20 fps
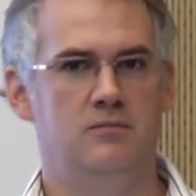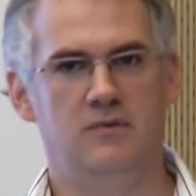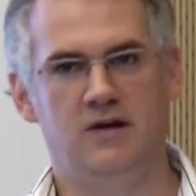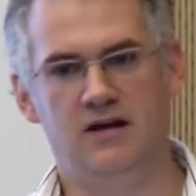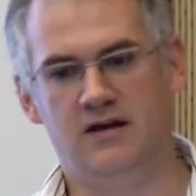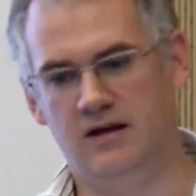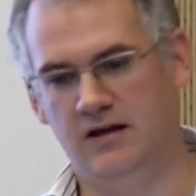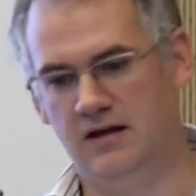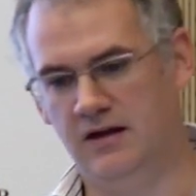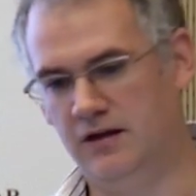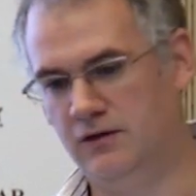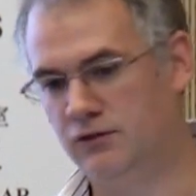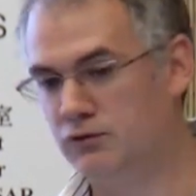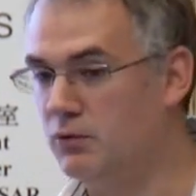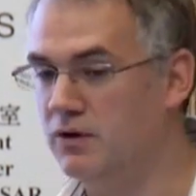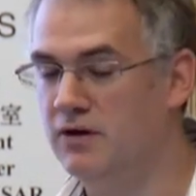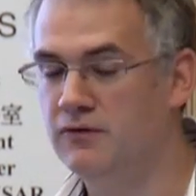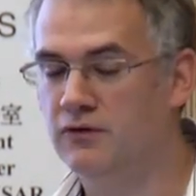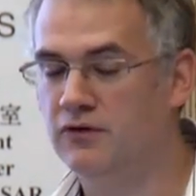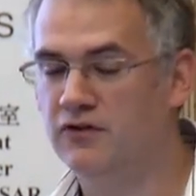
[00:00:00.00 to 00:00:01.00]
in
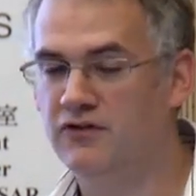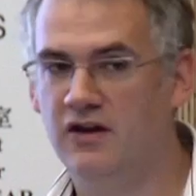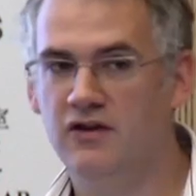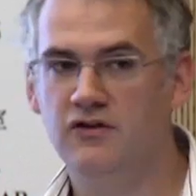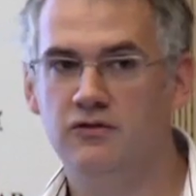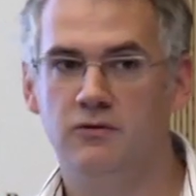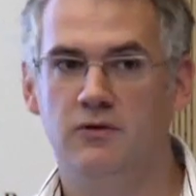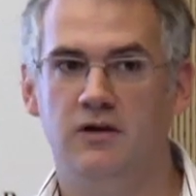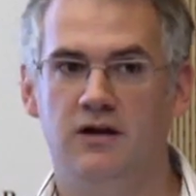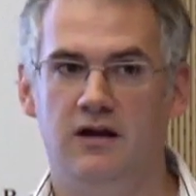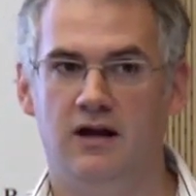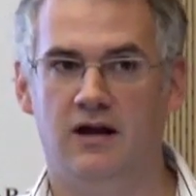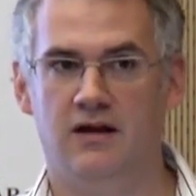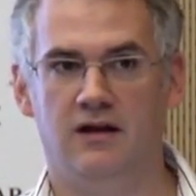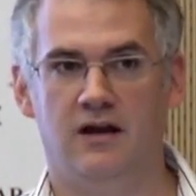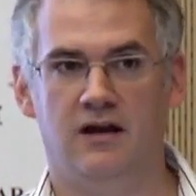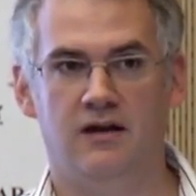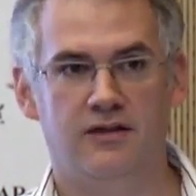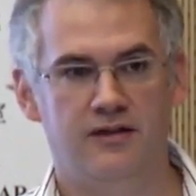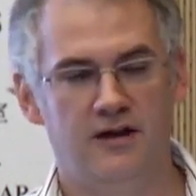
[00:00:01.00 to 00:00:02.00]
21st century
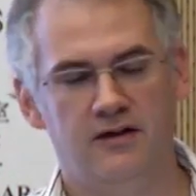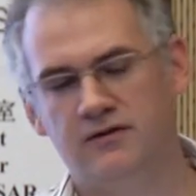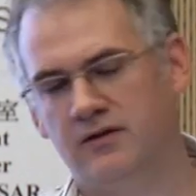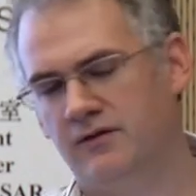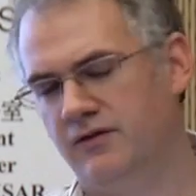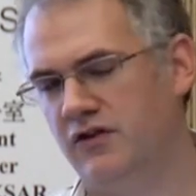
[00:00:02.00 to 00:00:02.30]
and theft of